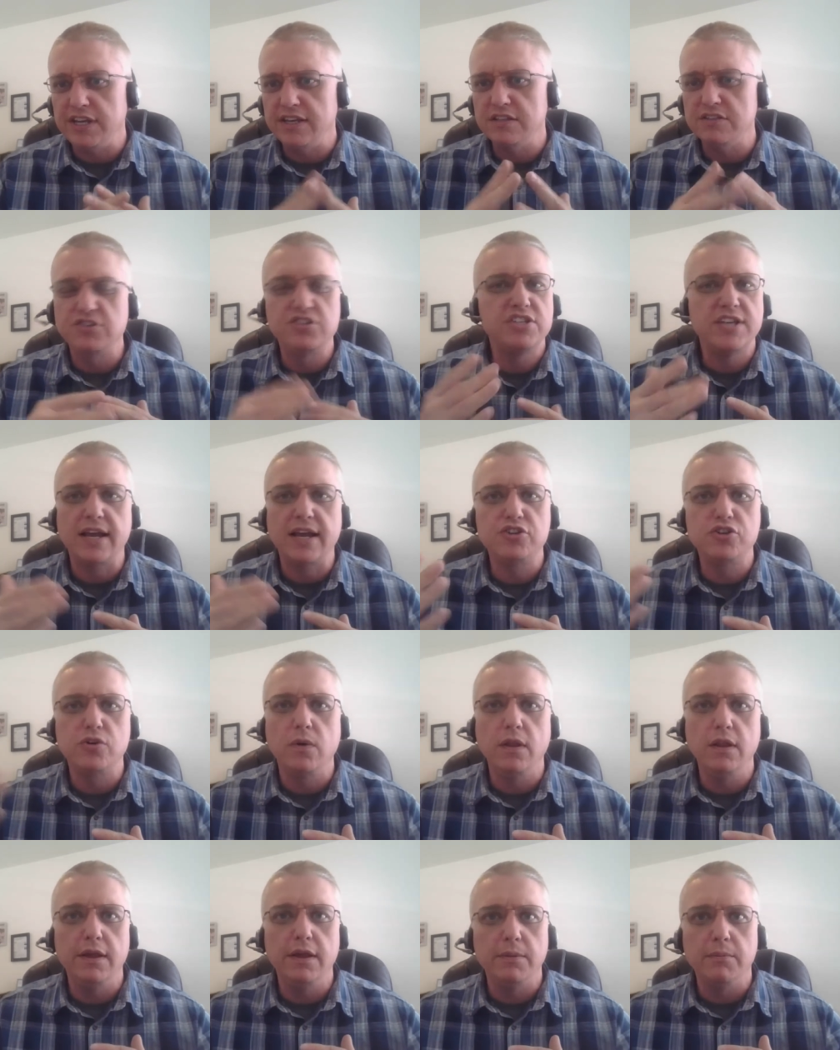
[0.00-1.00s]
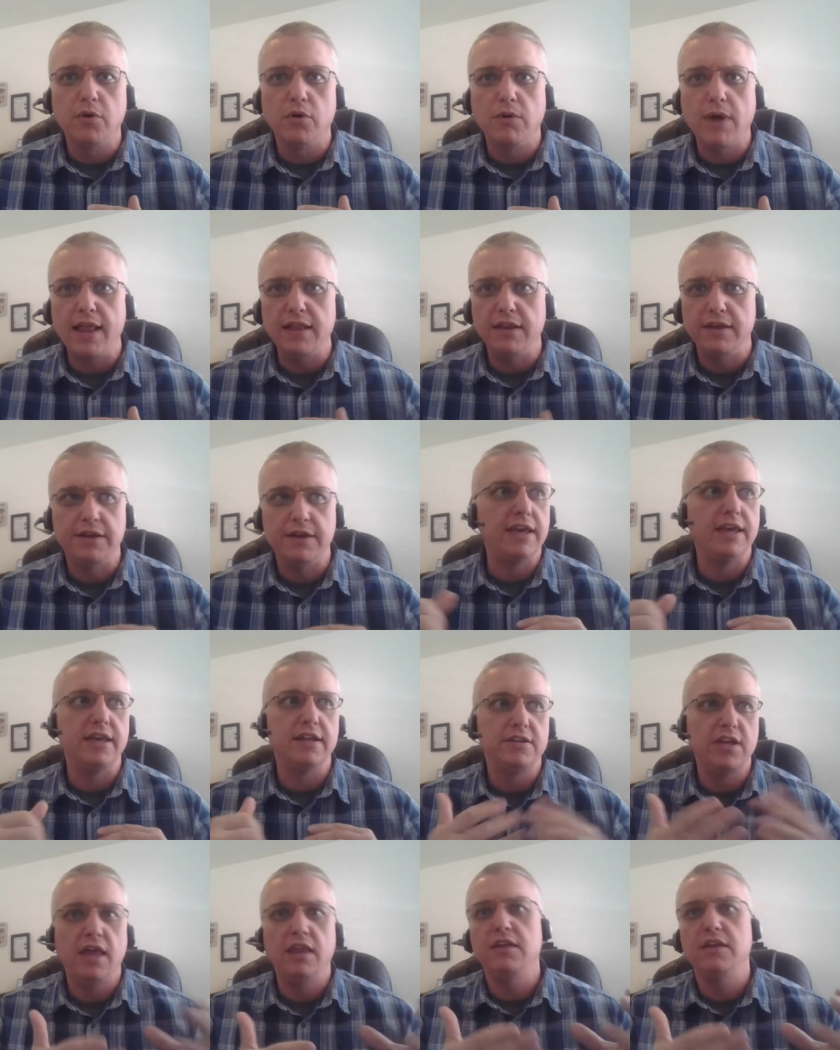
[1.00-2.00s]
in sexual immorality
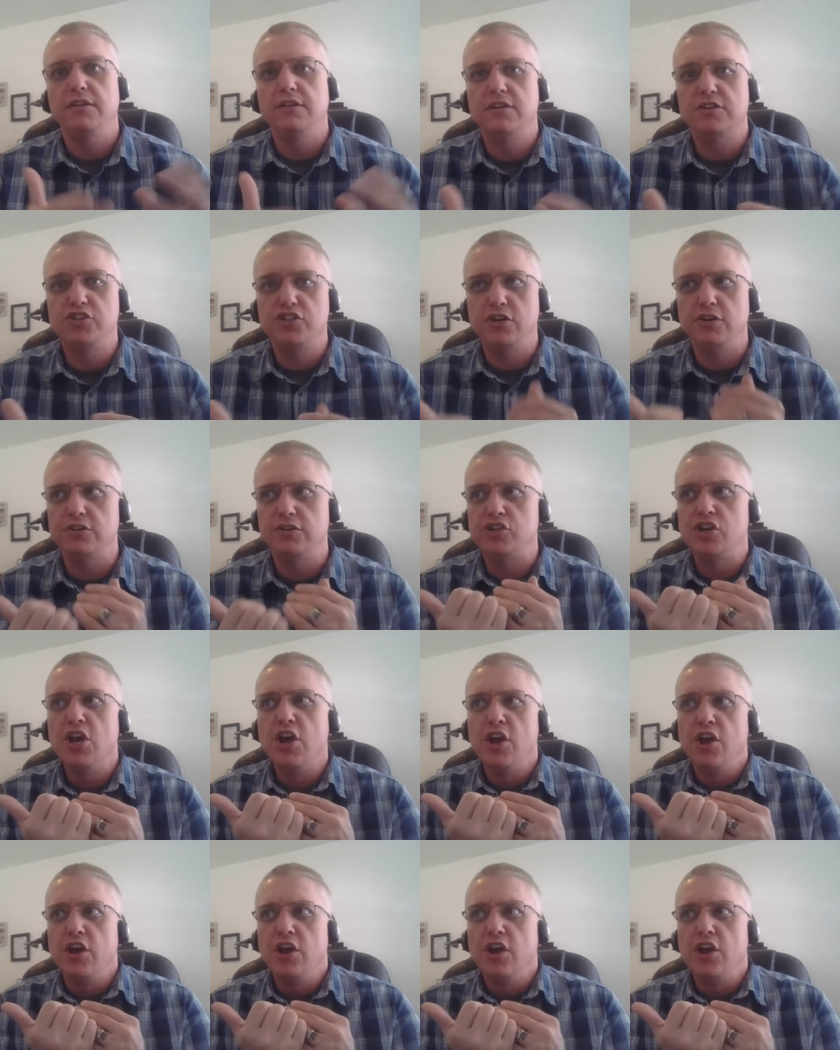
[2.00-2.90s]
and telling the church,